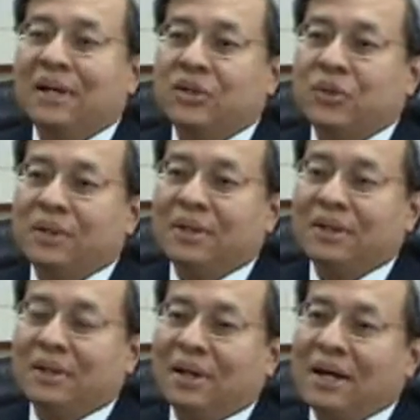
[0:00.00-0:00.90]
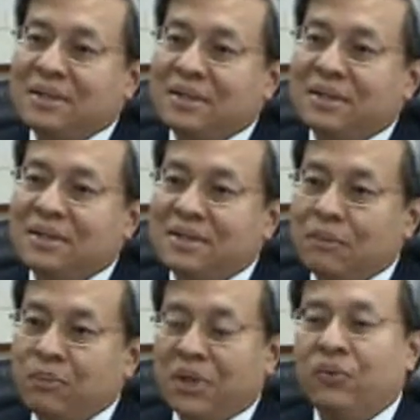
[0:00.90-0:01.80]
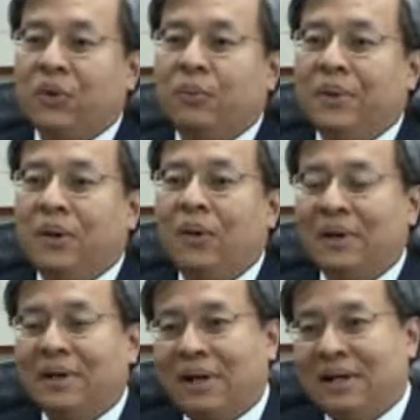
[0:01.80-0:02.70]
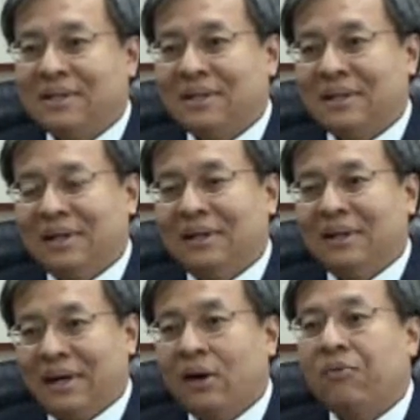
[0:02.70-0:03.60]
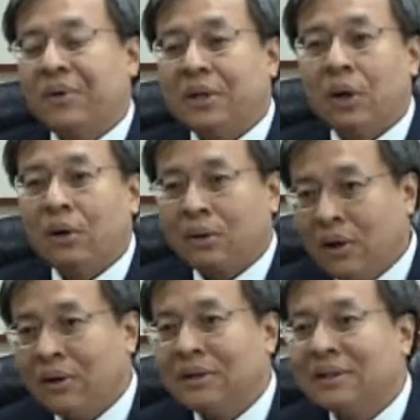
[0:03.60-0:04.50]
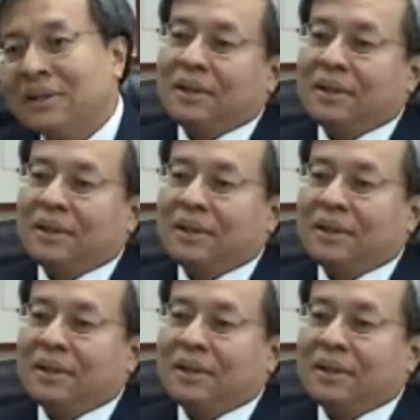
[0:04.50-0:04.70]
actually the ICT Summit will be organized, held in Hong Kong.